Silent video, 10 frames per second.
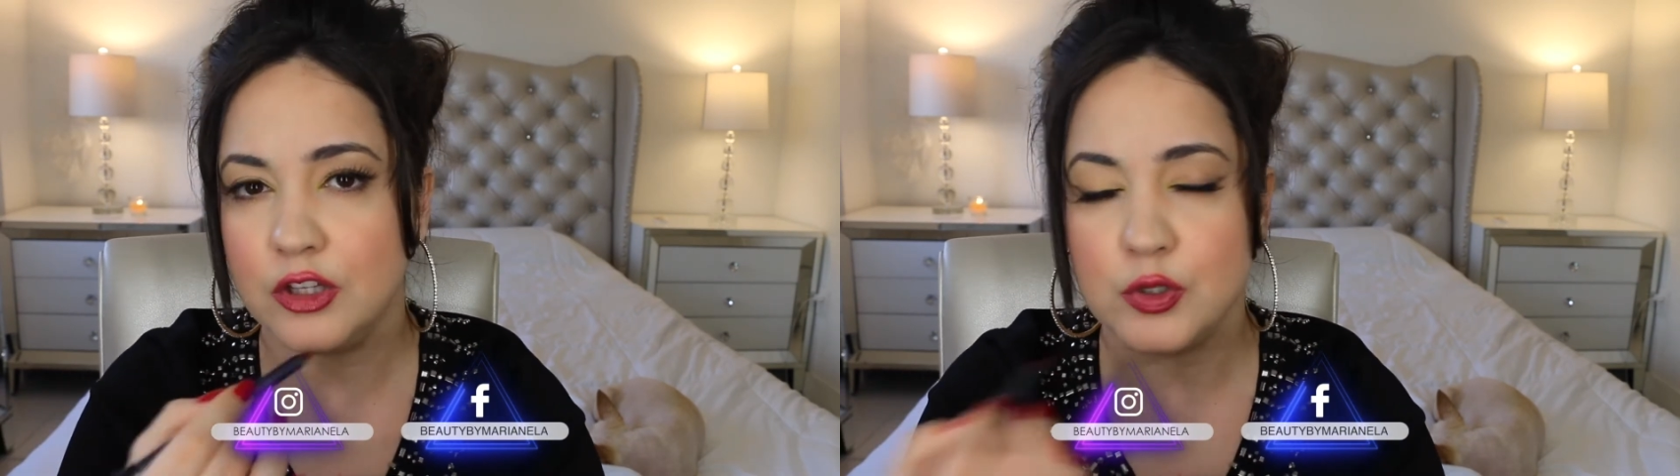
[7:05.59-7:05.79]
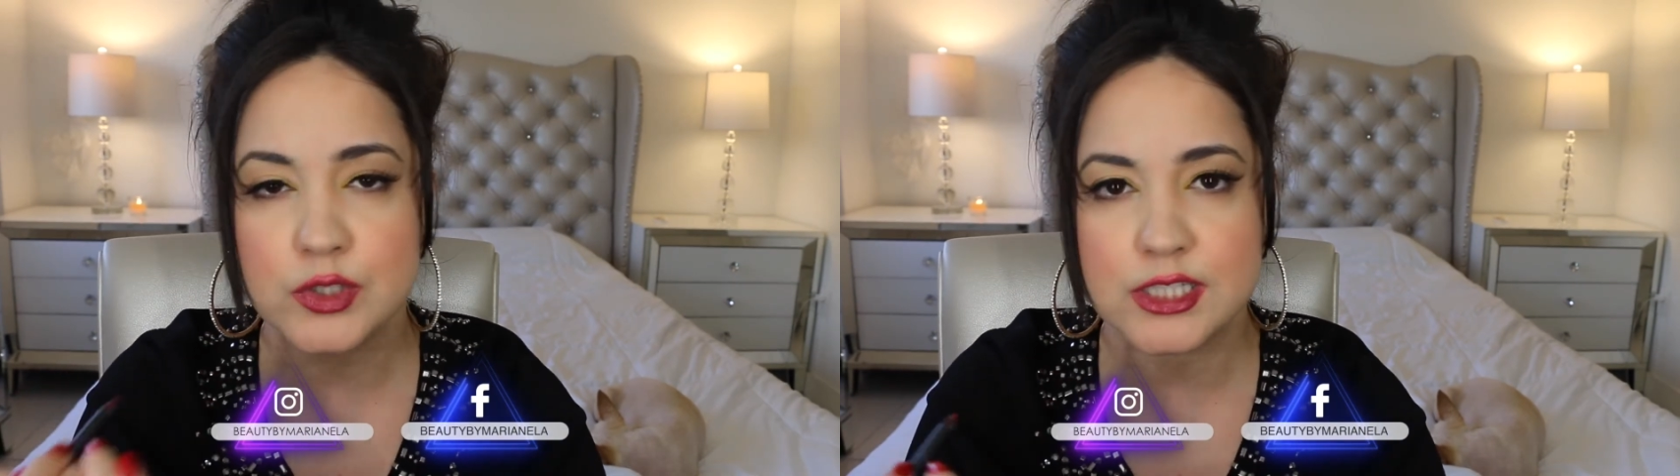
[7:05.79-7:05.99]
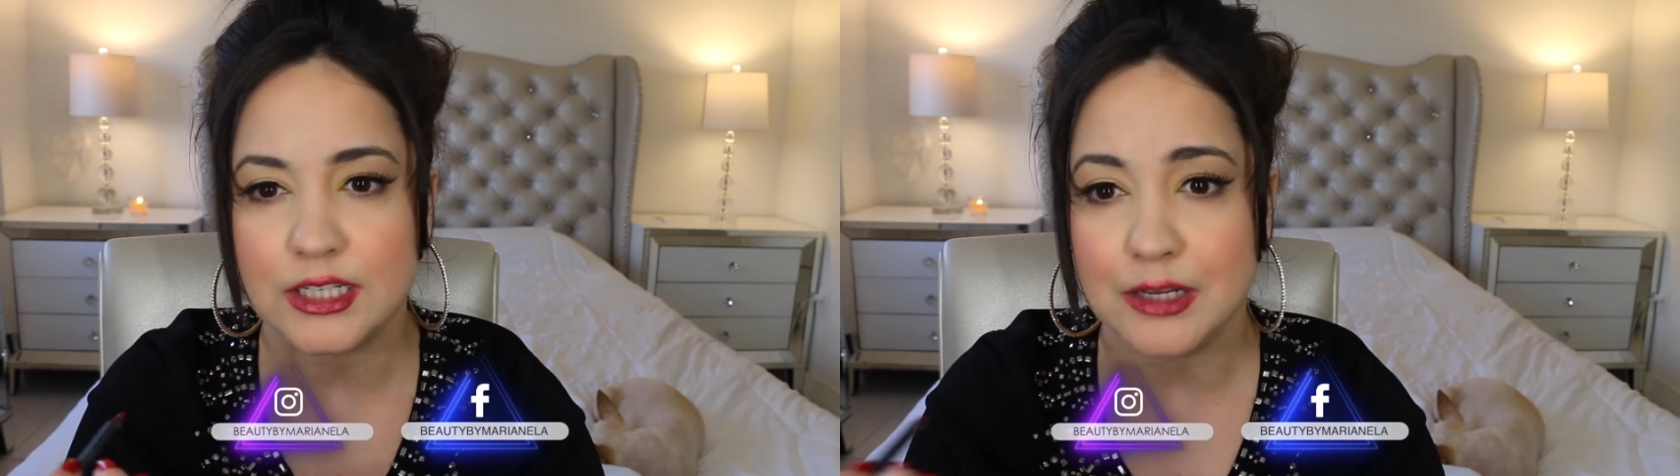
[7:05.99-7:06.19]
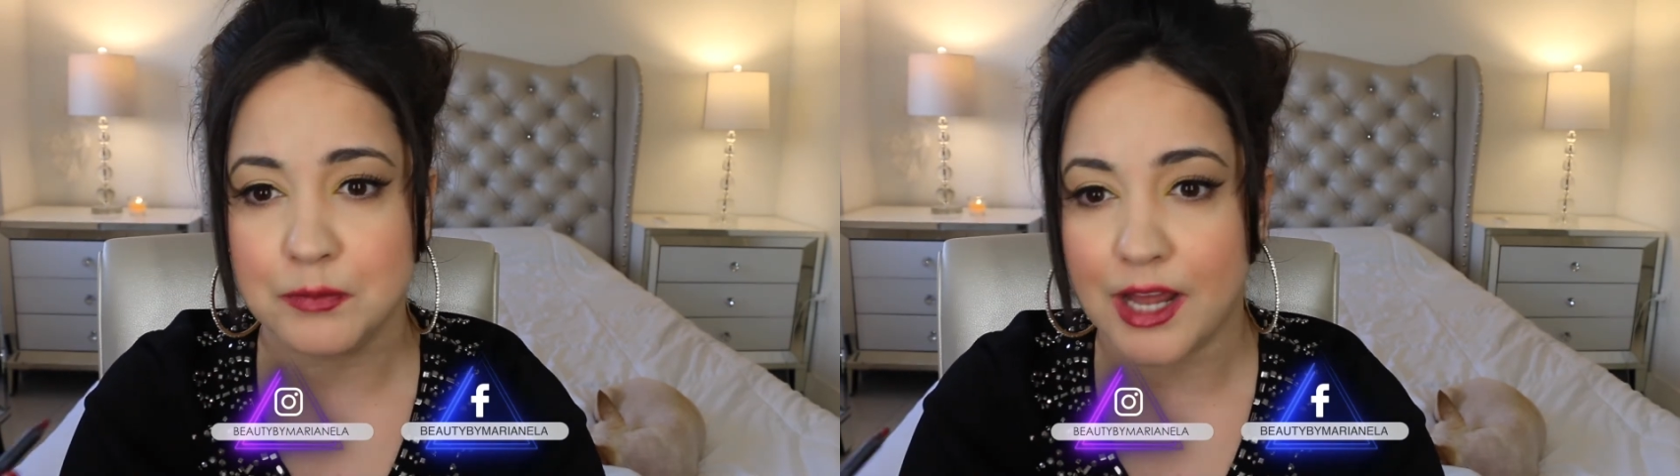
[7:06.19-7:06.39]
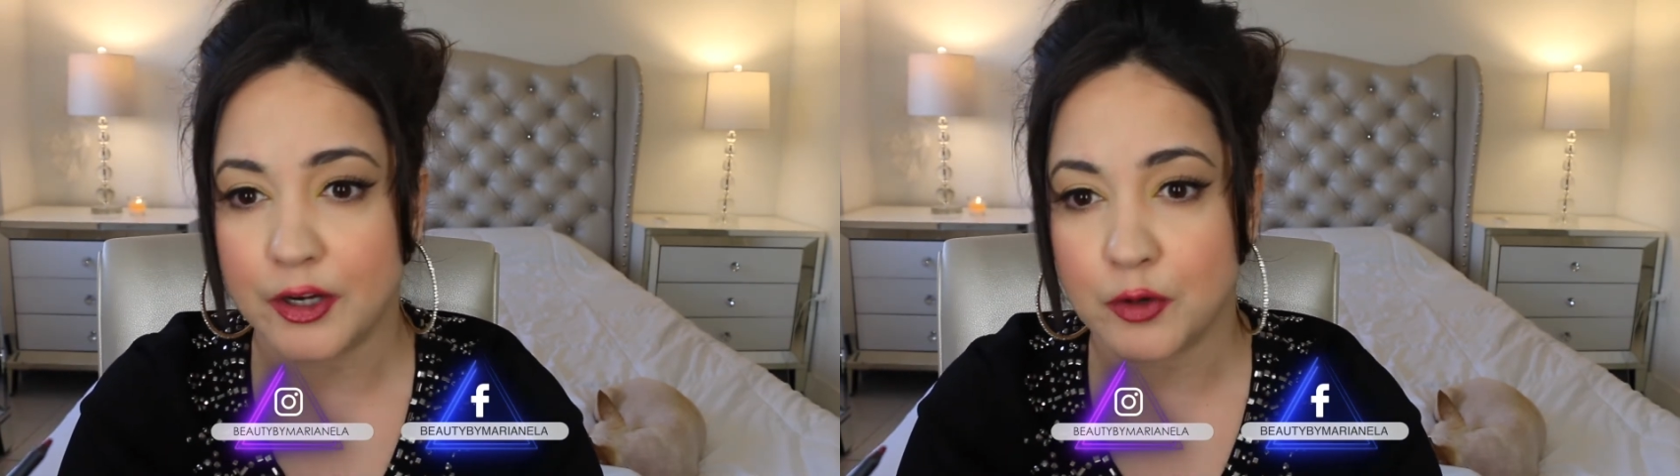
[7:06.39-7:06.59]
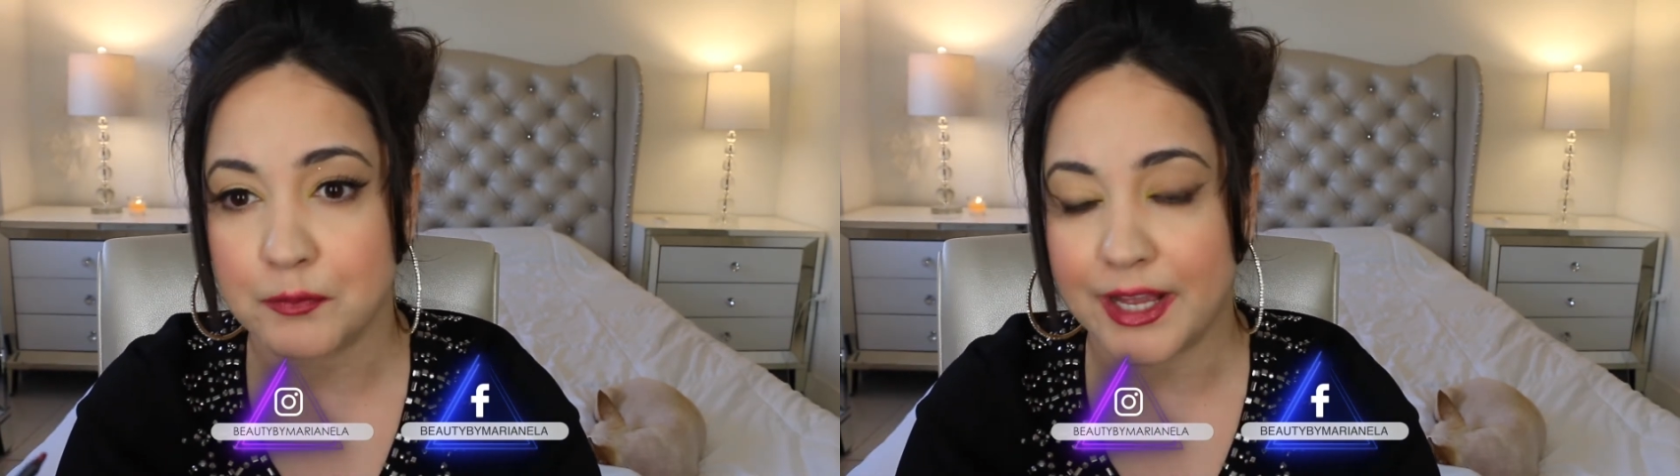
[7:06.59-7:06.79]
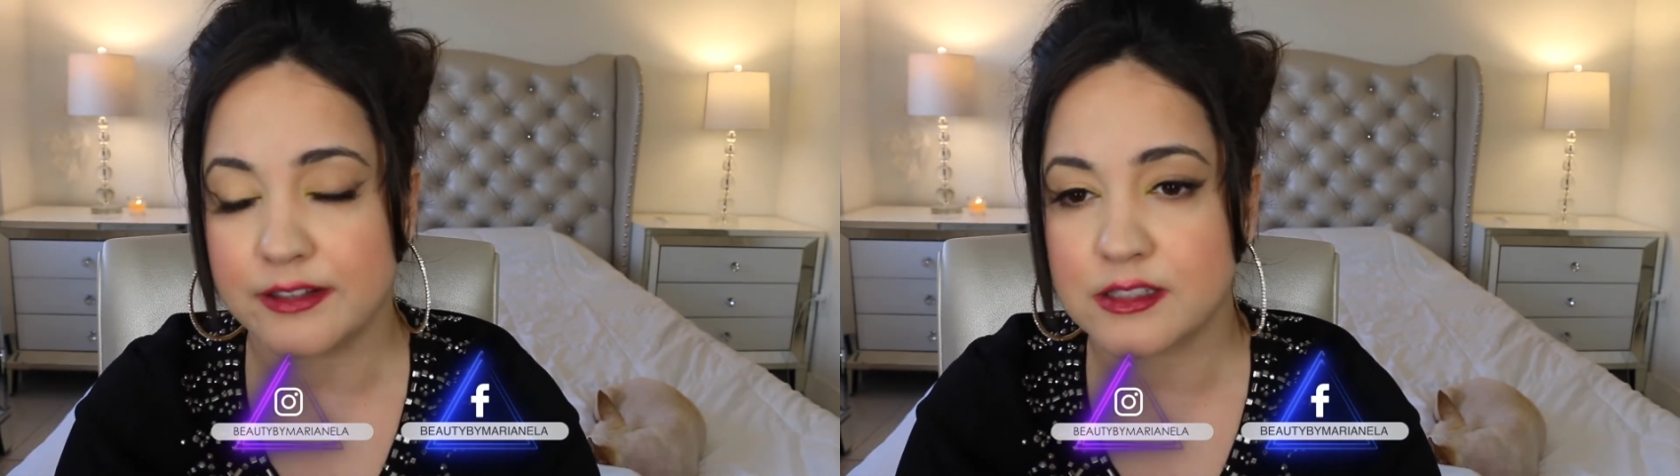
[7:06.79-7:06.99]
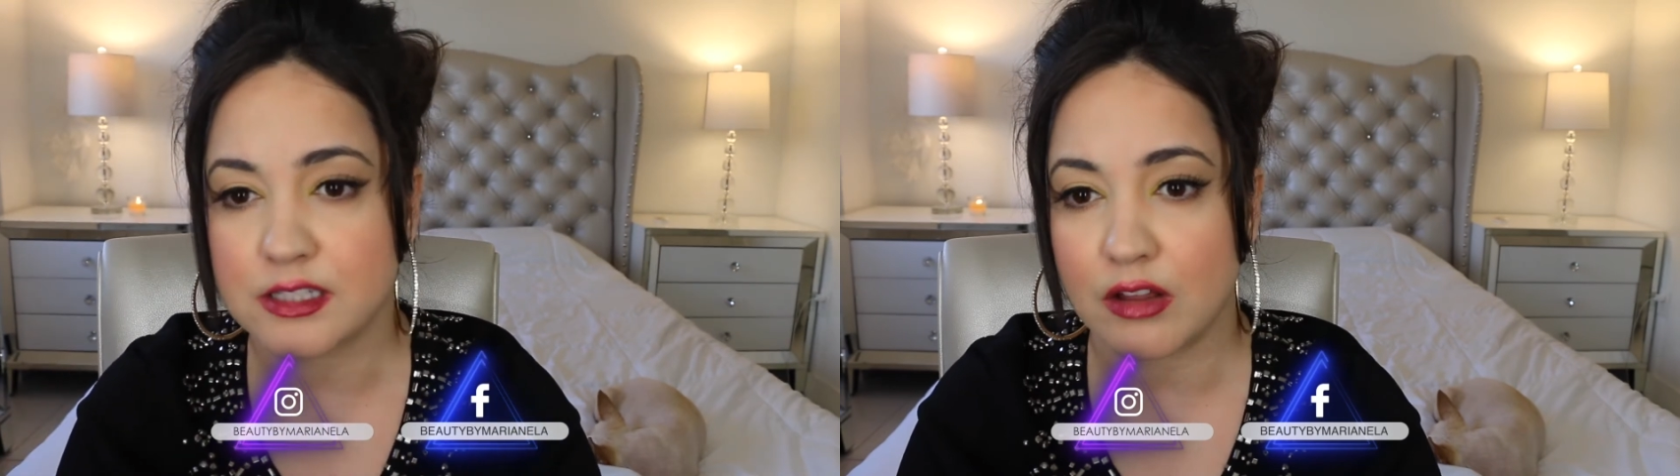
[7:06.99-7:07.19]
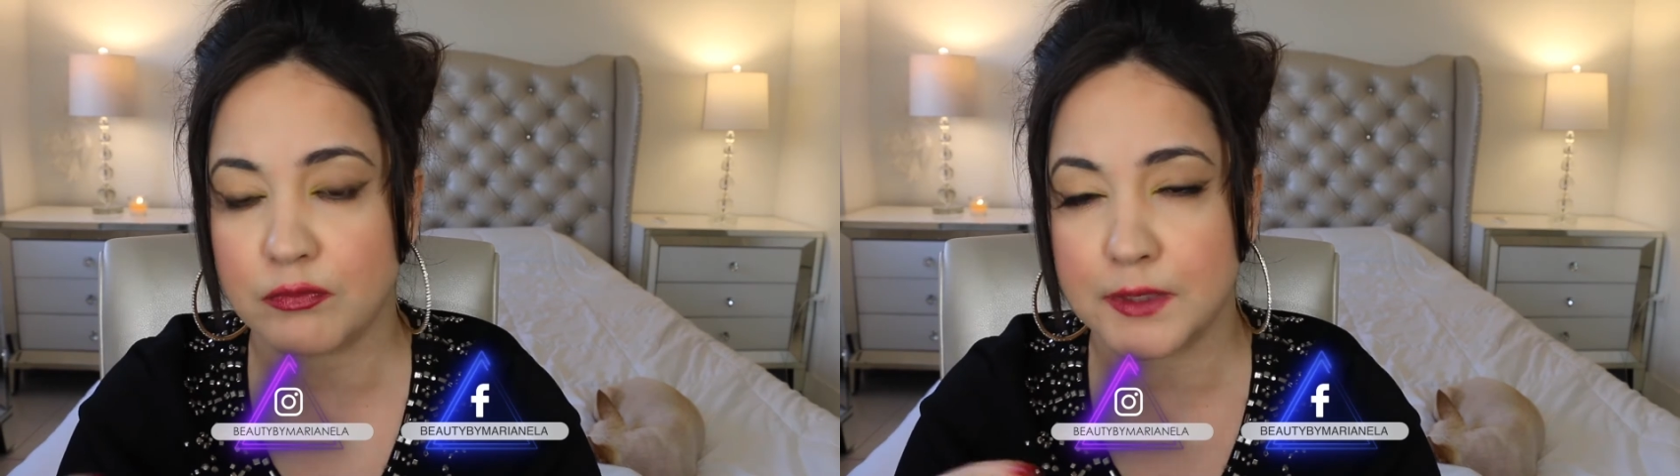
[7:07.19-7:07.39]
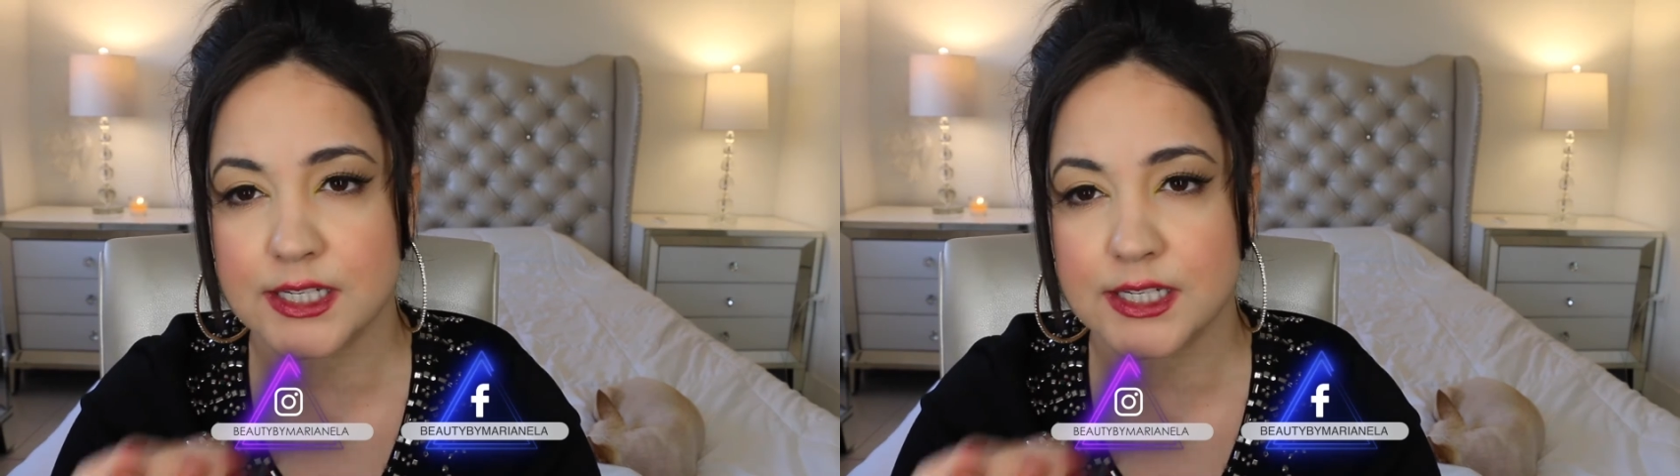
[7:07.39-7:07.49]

use the lip liner by itself